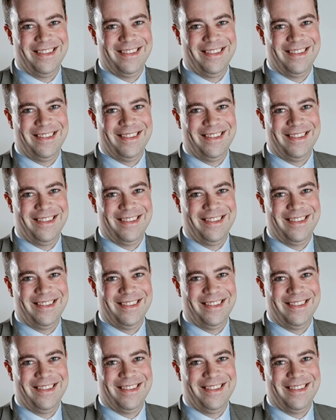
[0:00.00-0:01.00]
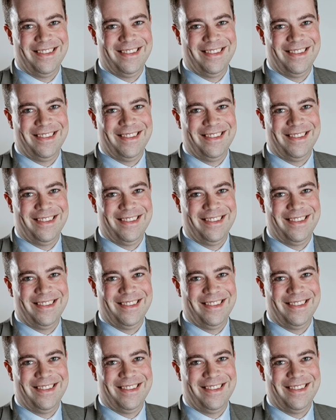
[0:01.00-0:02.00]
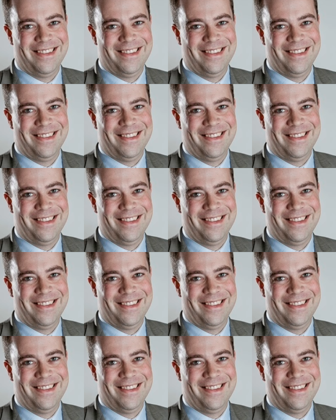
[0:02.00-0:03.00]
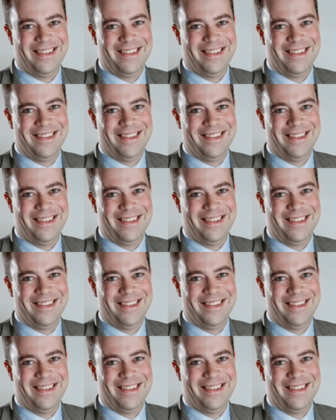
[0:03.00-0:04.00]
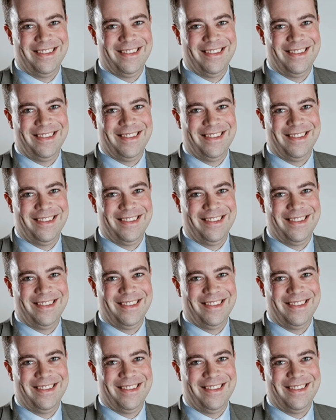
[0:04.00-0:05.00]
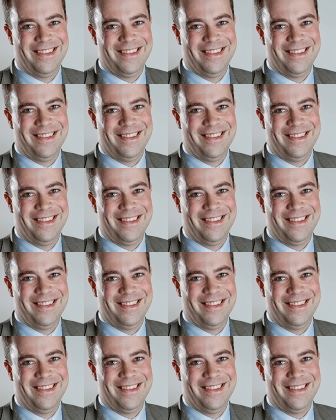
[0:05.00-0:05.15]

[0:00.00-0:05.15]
(no lip movement)